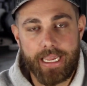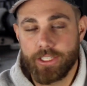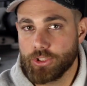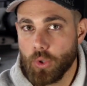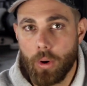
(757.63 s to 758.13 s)
It
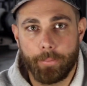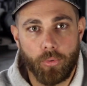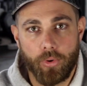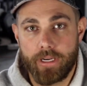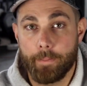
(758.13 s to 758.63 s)
is so
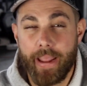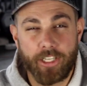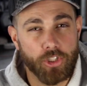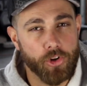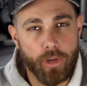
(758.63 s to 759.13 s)
important to
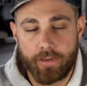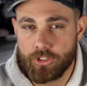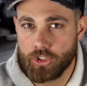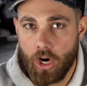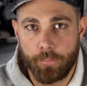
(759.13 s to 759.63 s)
make sure you have
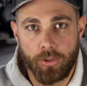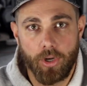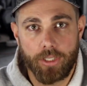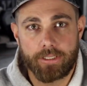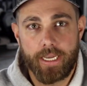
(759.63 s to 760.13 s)
sharp
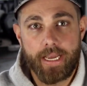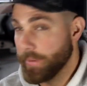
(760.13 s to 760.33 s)
hooks,